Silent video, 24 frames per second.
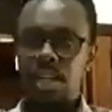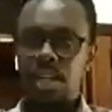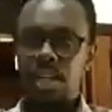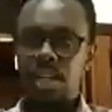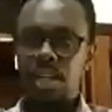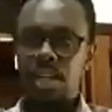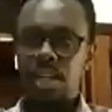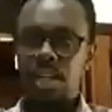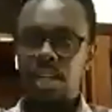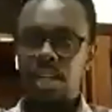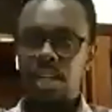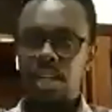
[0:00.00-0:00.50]

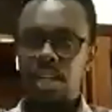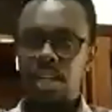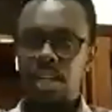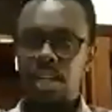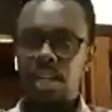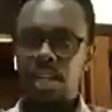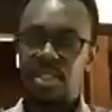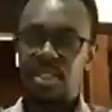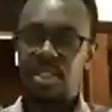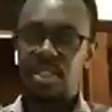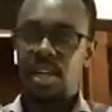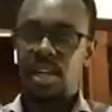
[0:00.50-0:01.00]
look at
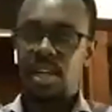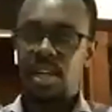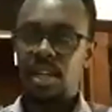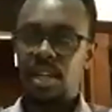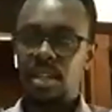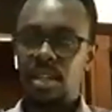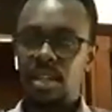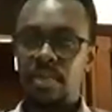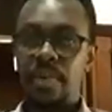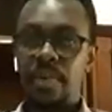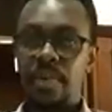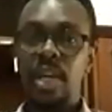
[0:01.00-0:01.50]

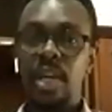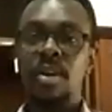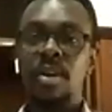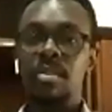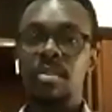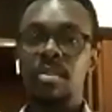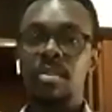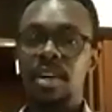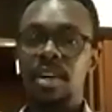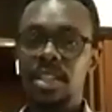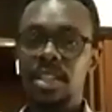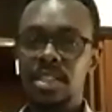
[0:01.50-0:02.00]
three
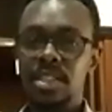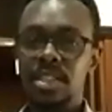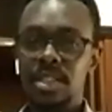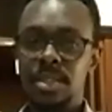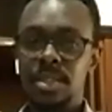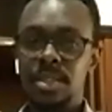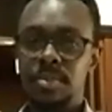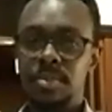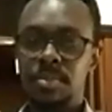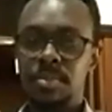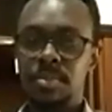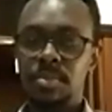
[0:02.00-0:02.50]
of us,
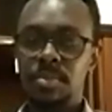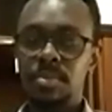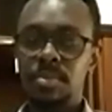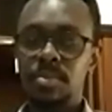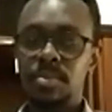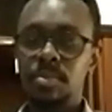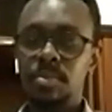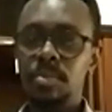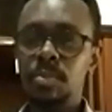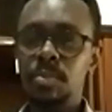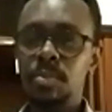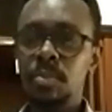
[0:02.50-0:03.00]

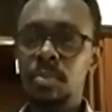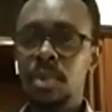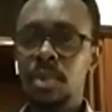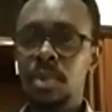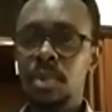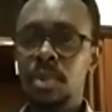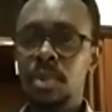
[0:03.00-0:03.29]
you